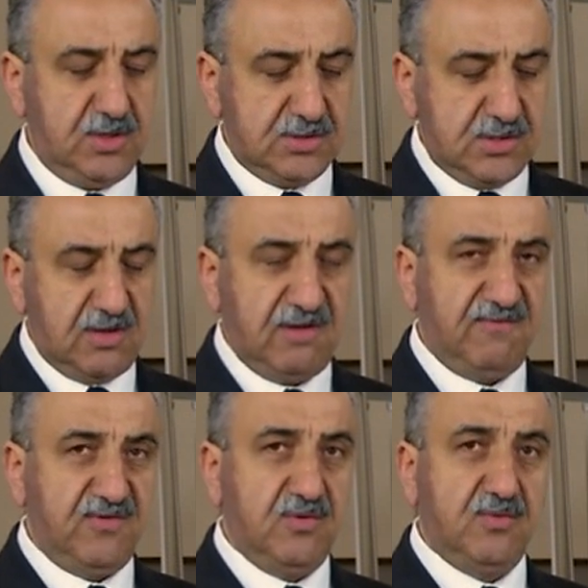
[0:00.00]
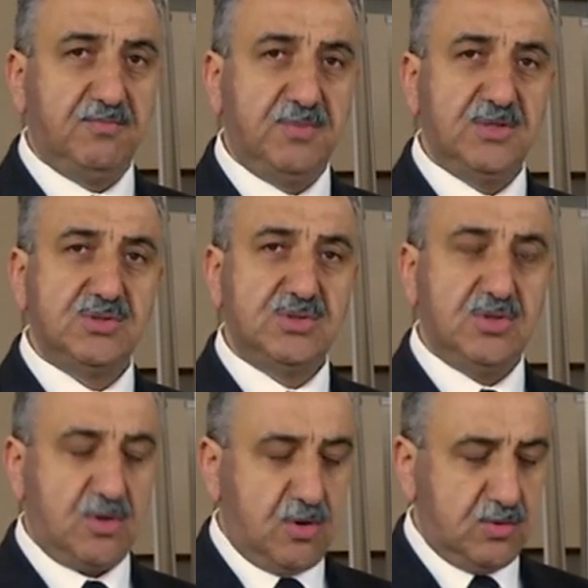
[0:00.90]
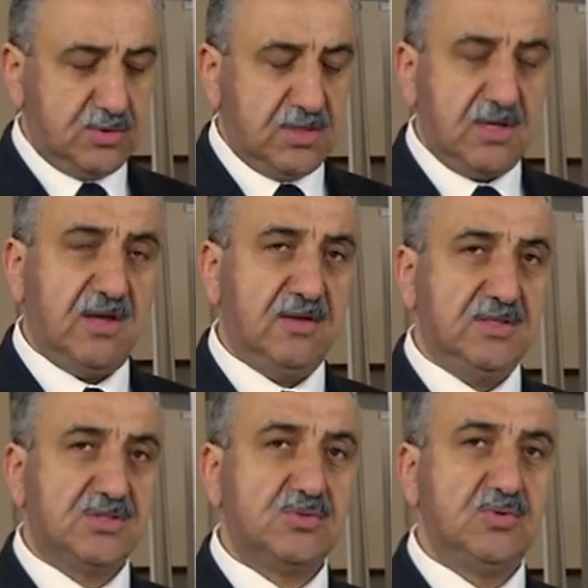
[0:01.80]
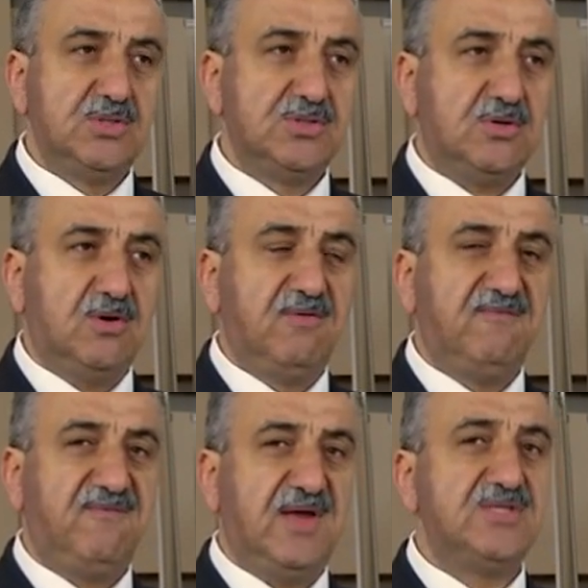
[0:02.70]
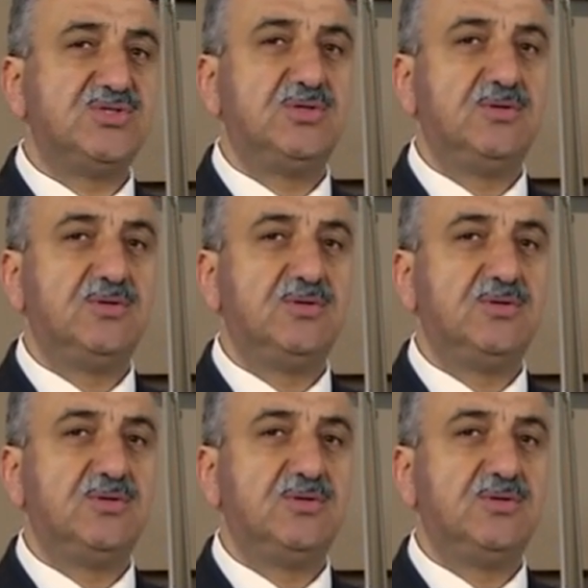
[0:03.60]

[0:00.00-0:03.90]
is, if you pinch your own and squeeze your own flesh,